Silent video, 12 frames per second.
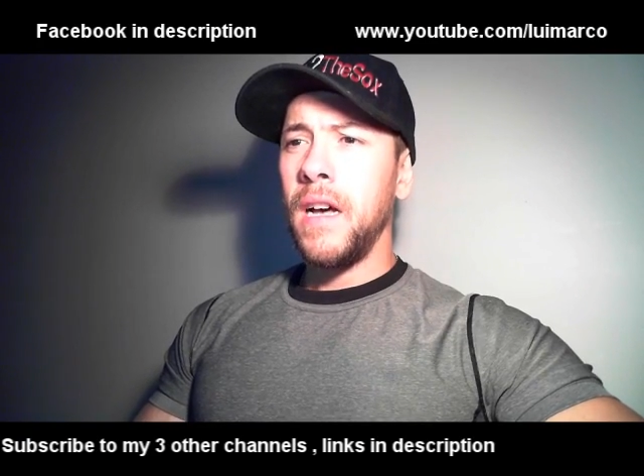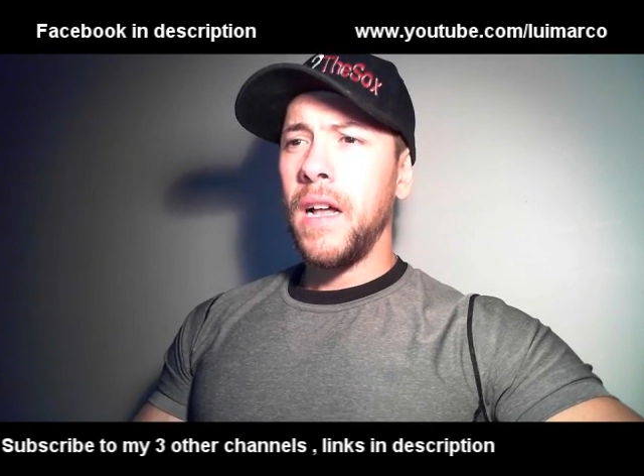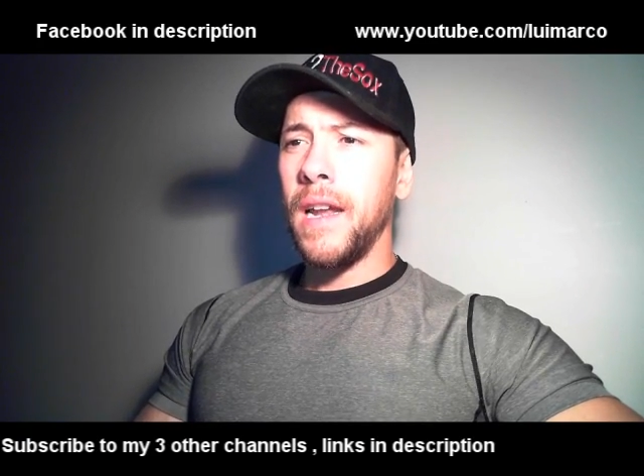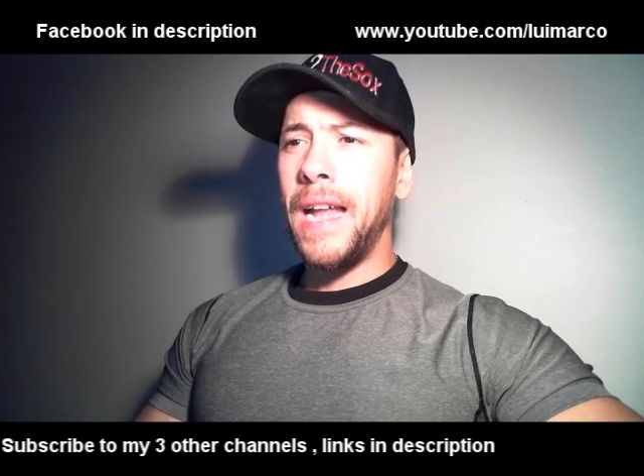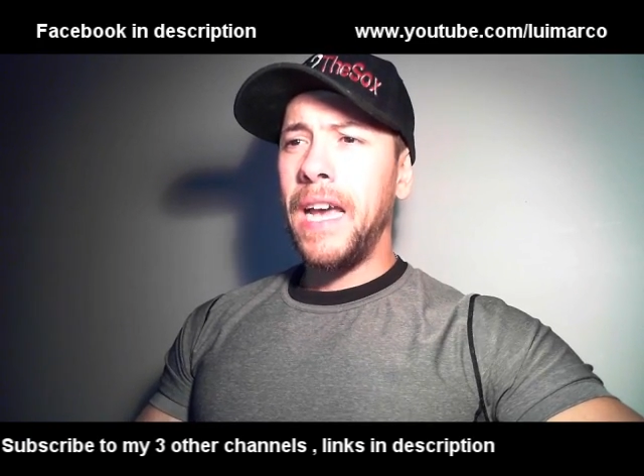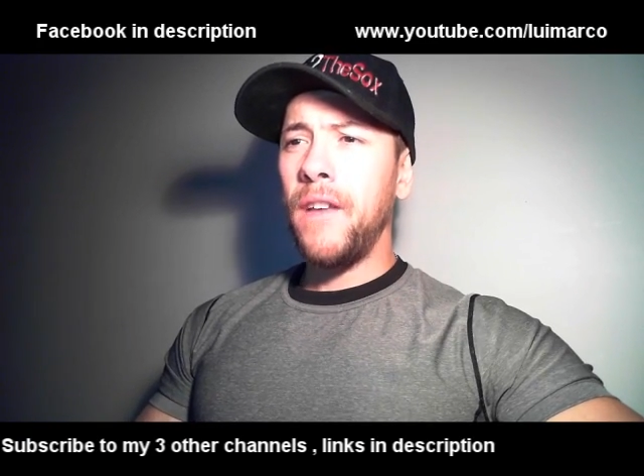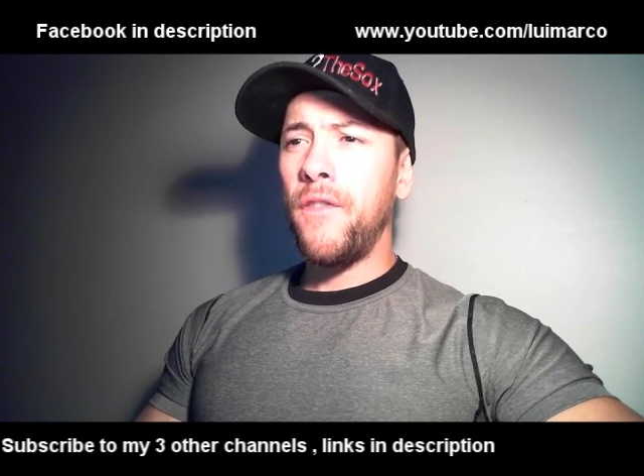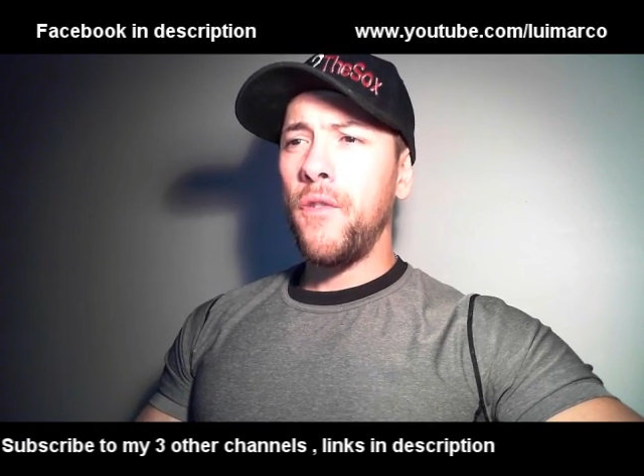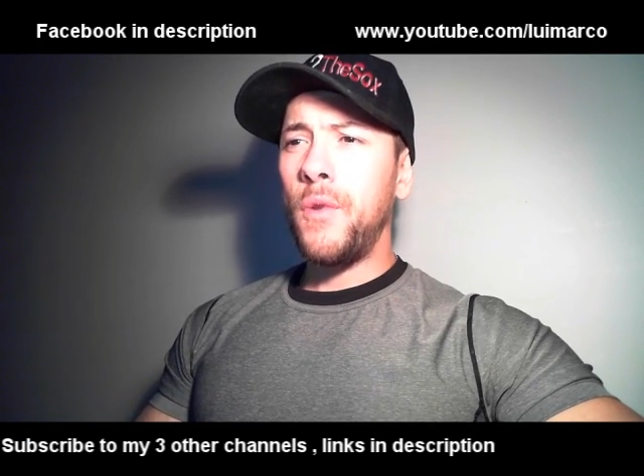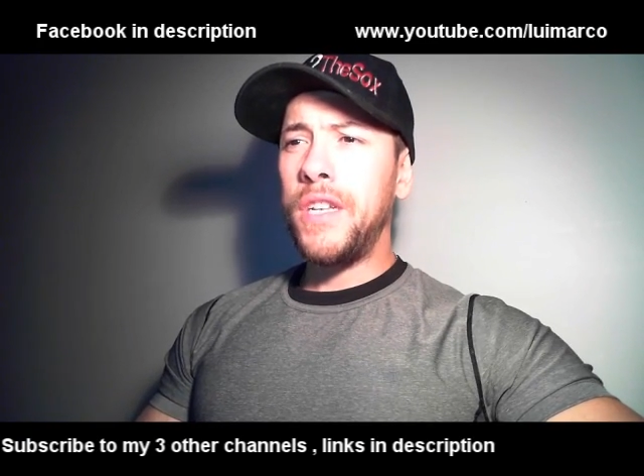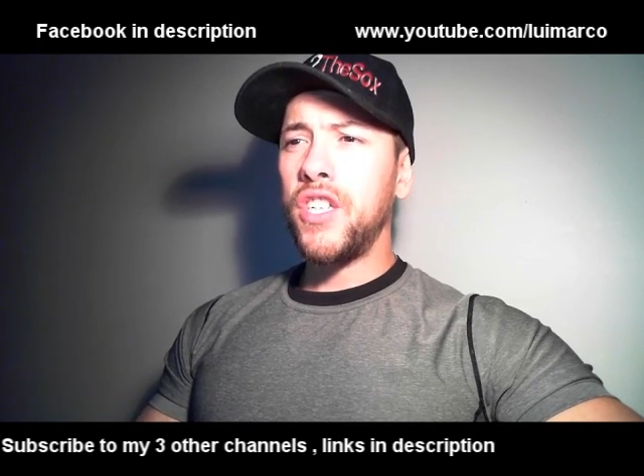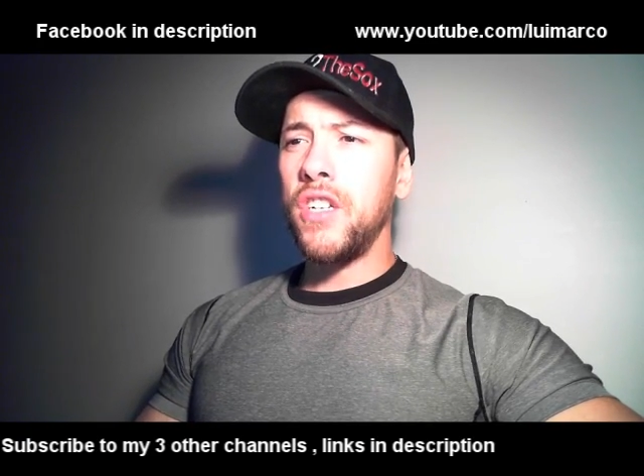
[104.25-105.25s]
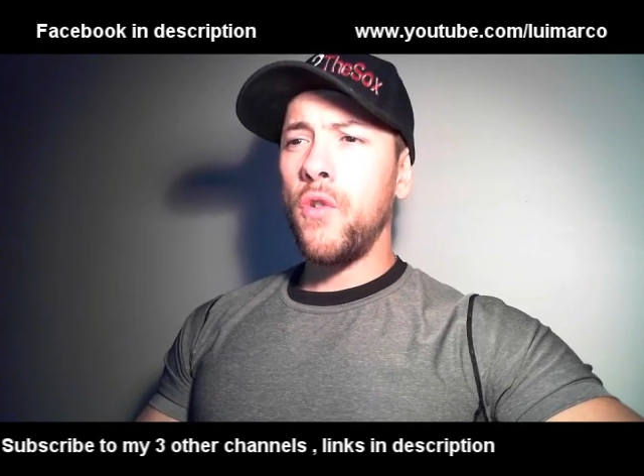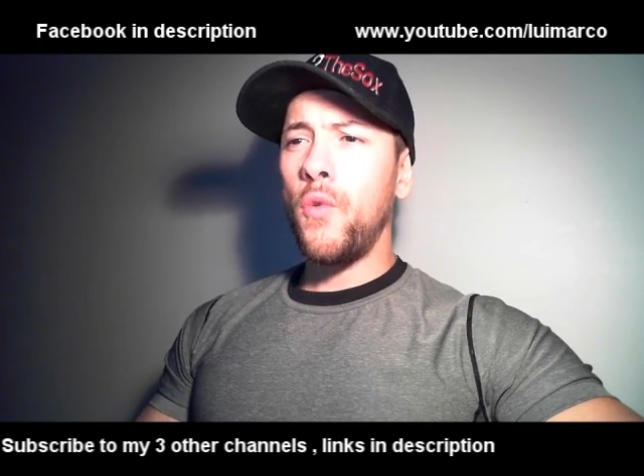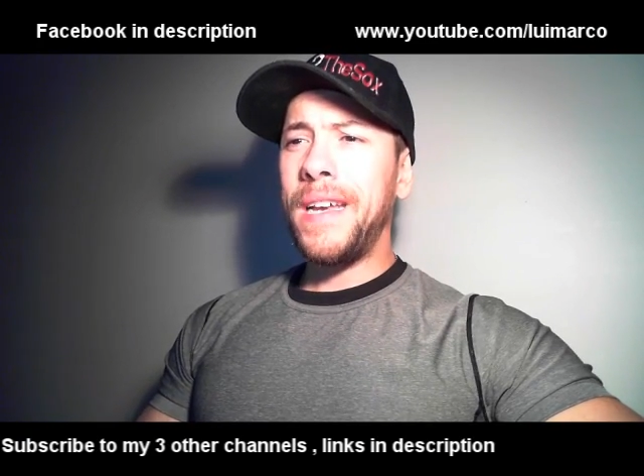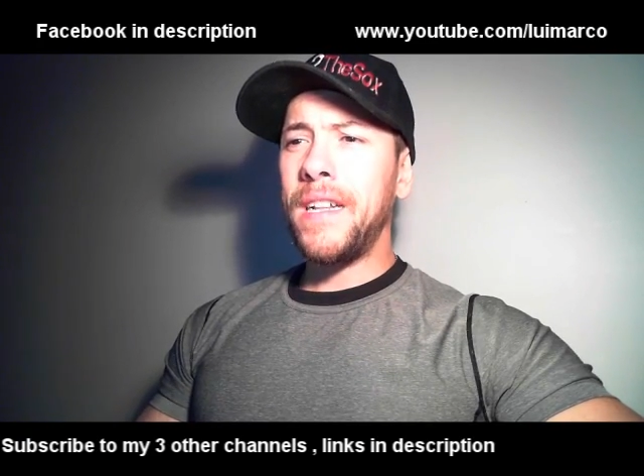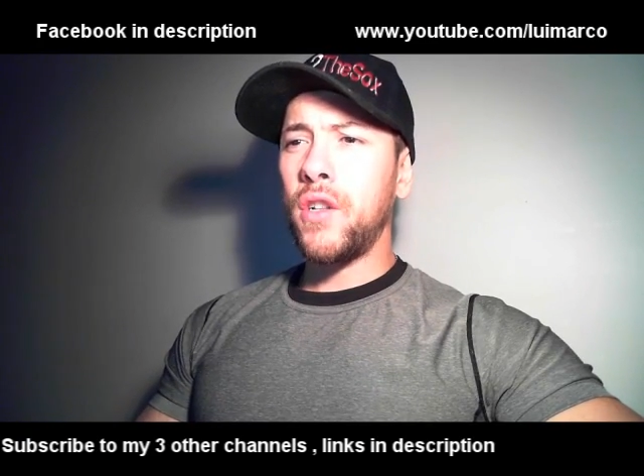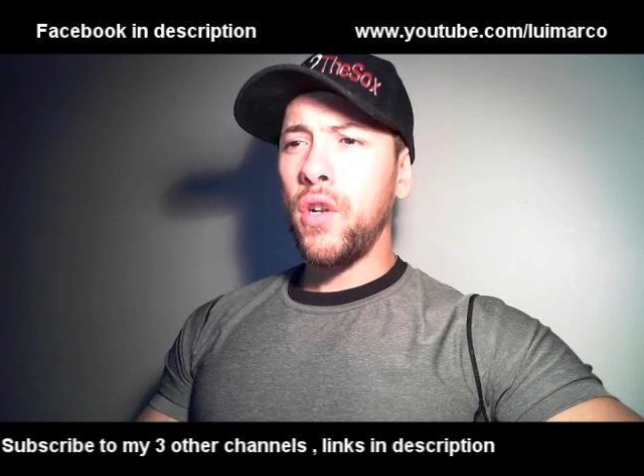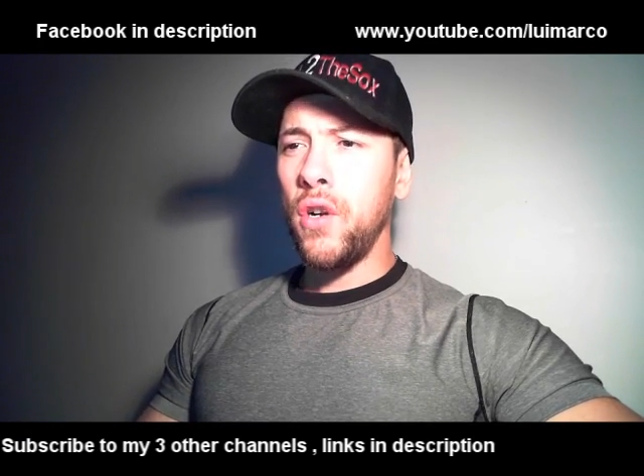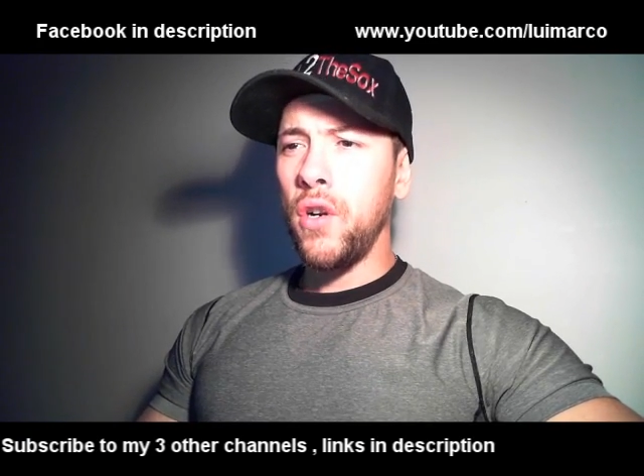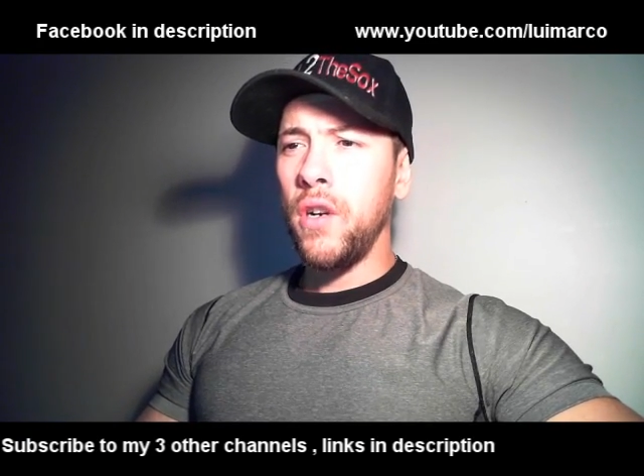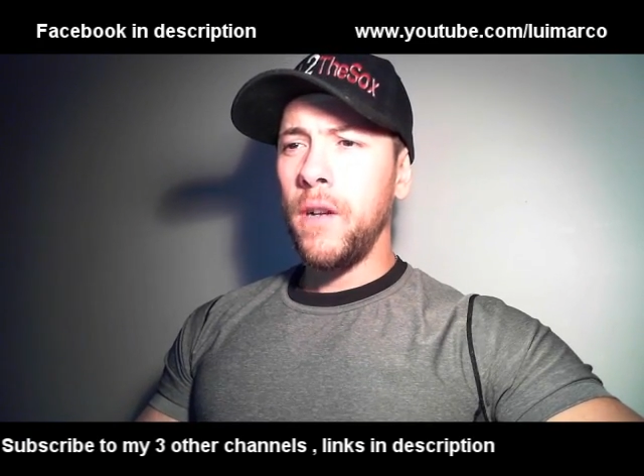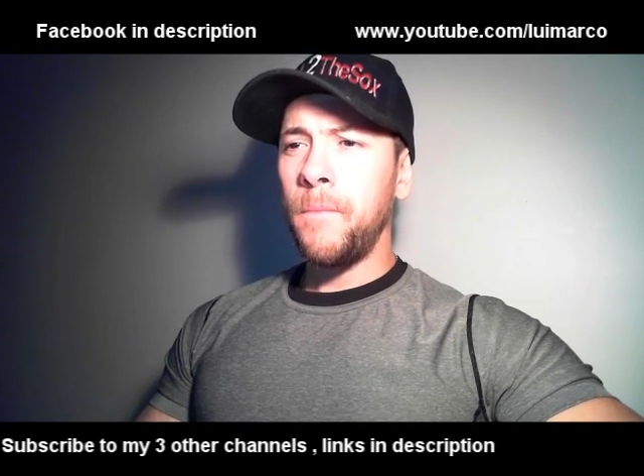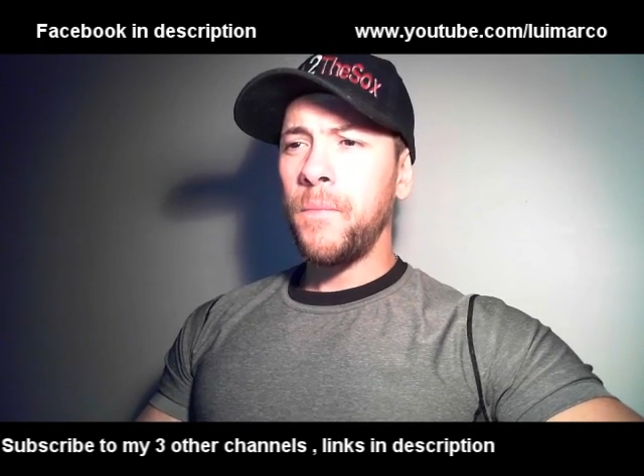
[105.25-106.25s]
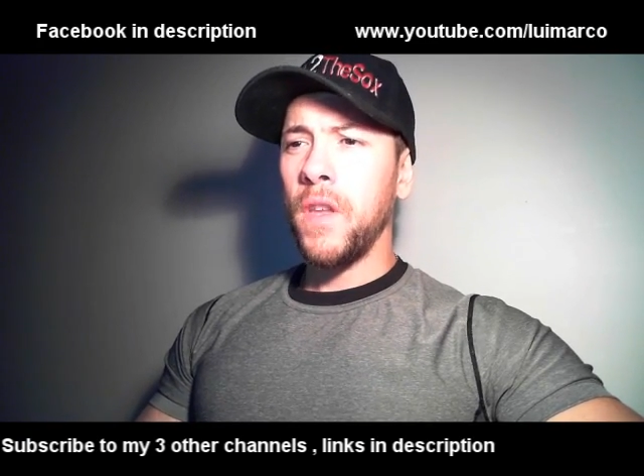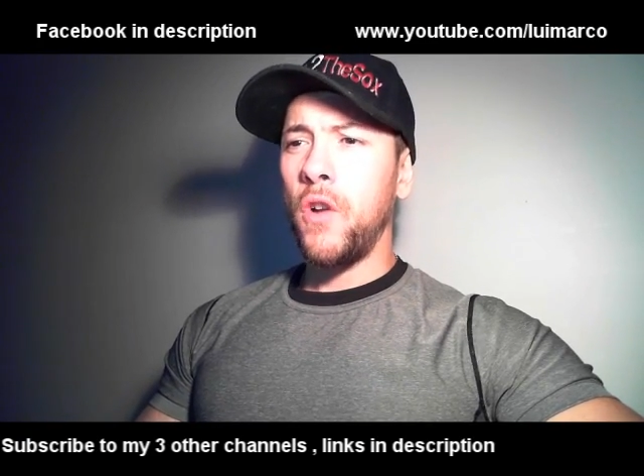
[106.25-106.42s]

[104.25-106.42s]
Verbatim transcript: Life Regenerator,